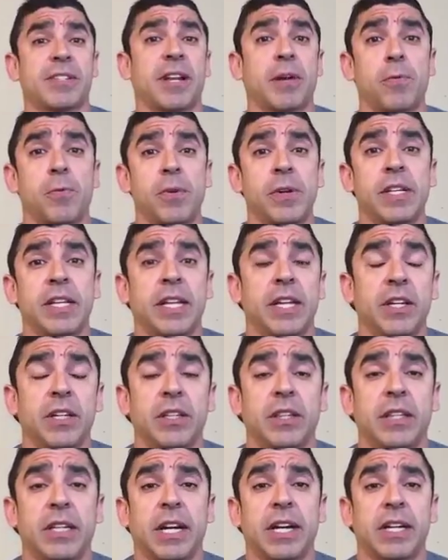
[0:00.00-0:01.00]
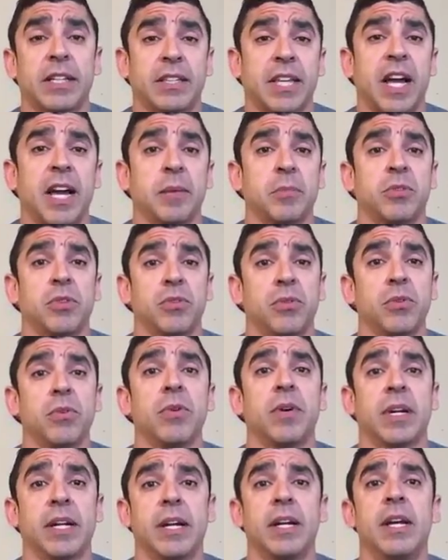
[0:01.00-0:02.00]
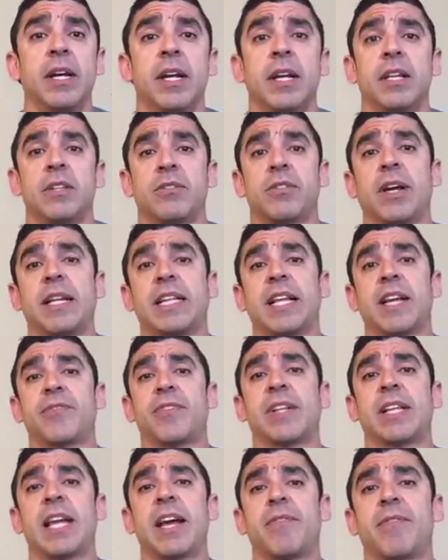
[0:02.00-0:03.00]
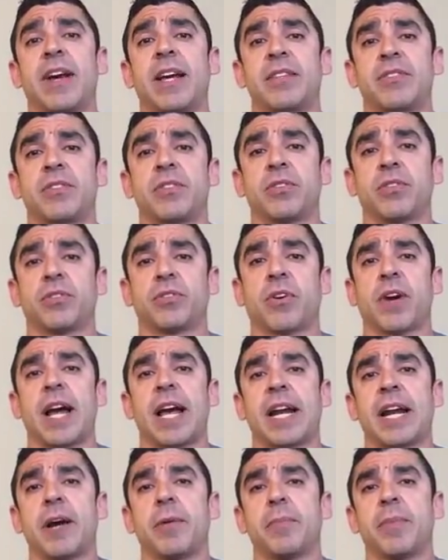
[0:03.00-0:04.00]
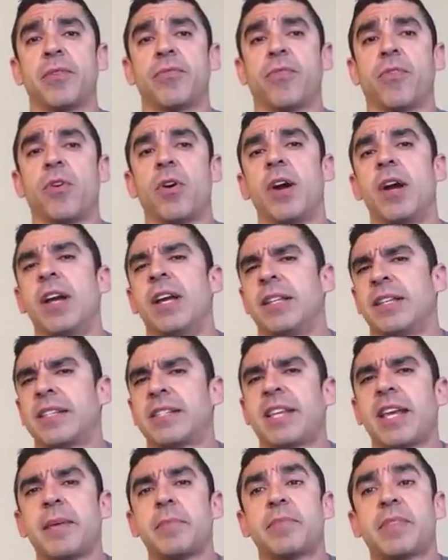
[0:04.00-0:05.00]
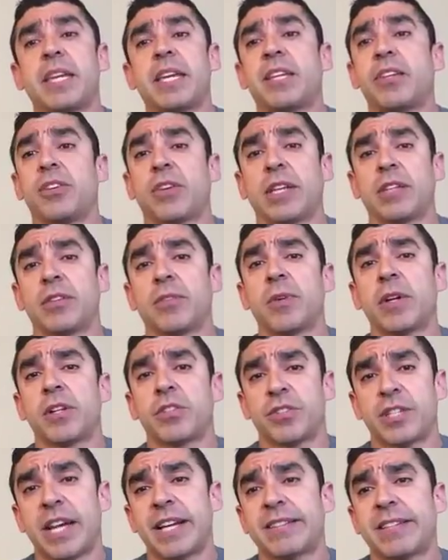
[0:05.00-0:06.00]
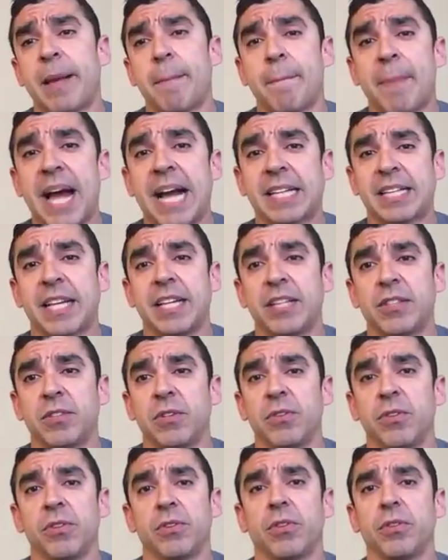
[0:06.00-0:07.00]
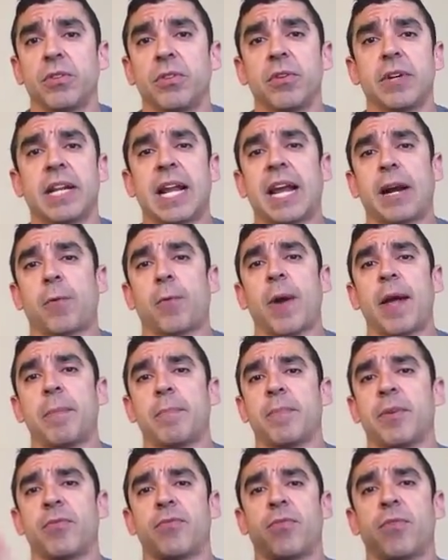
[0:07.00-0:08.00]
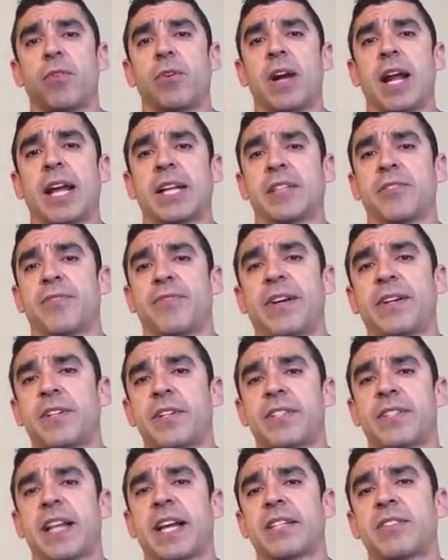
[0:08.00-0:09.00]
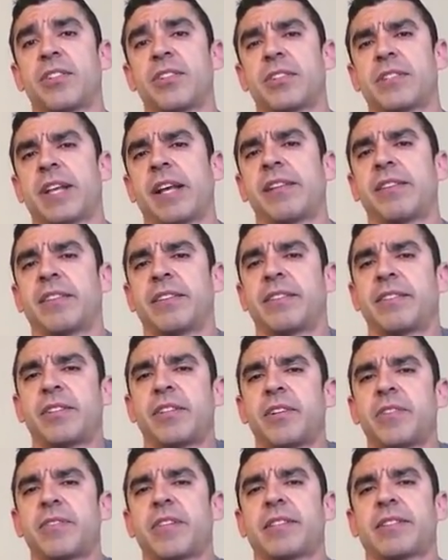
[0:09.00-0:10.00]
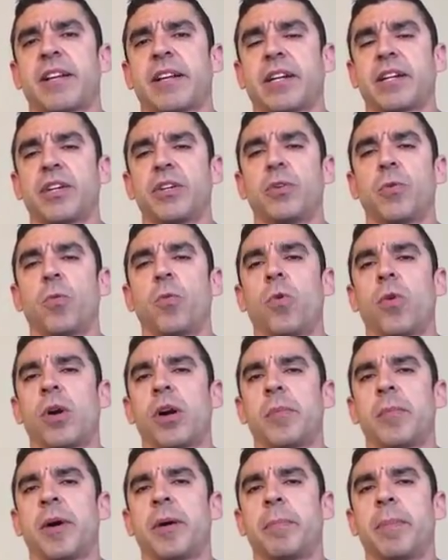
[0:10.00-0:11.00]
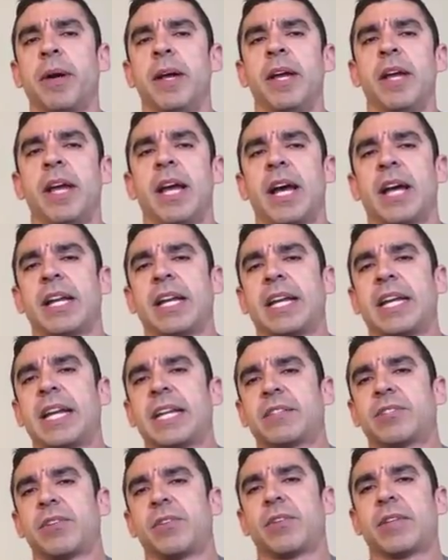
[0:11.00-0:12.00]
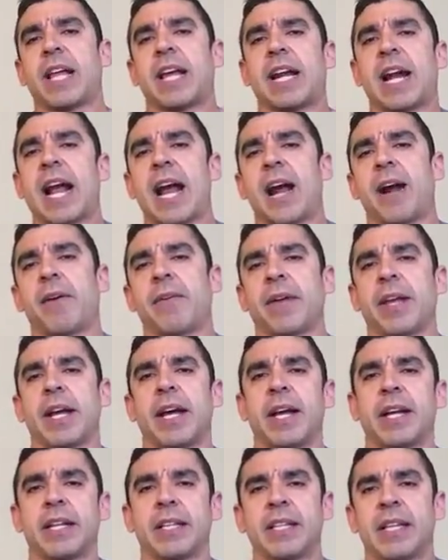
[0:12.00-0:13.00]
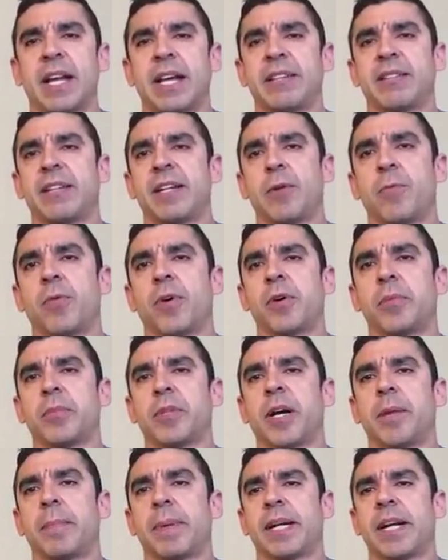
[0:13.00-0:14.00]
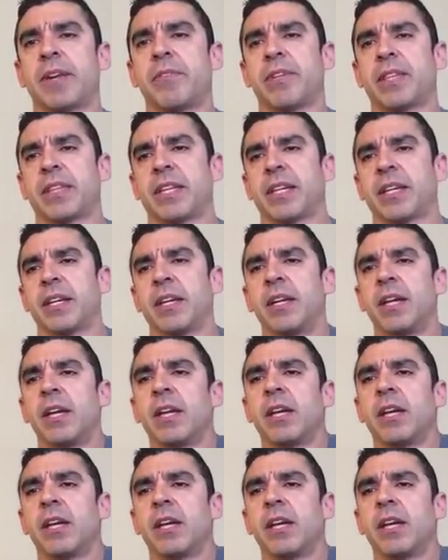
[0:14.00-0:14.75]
is a really good time to do it. So I definitely advise you to try it out before. The same thing, you can do it on chest and back day too. You could do it like right before like the first exercise, and it serves as a good warm-up, and it gets all that area nicely warmed up and everything.